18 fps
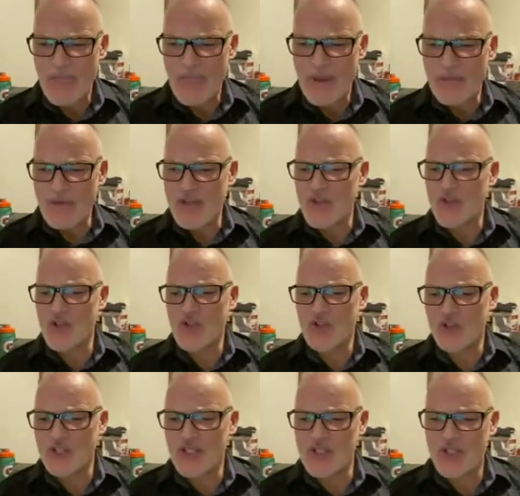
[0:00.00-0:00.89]
I mean,
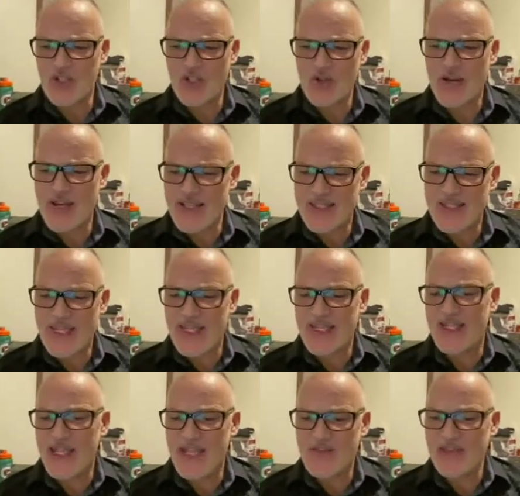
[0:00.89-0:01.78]
certainly the great
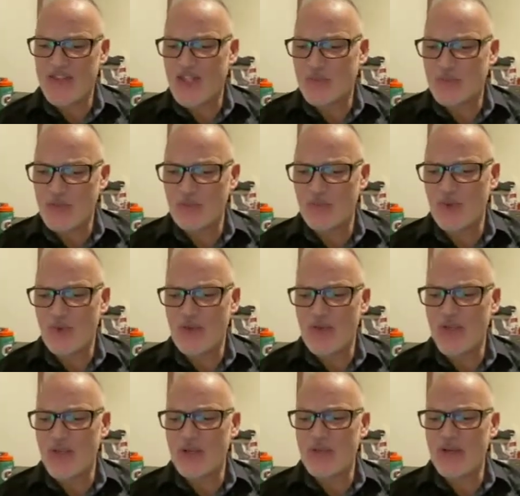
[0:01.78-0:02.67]
King David had been
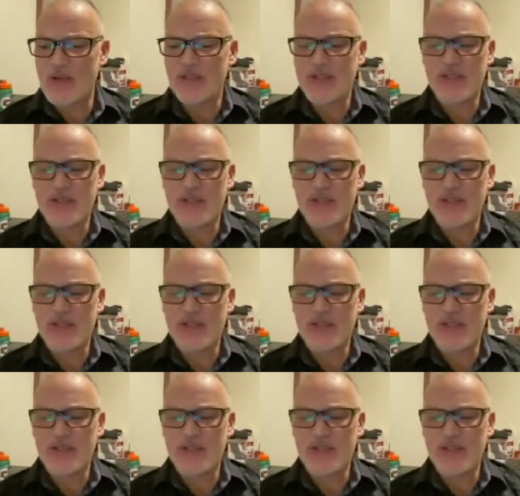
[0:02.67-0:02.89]
born there, but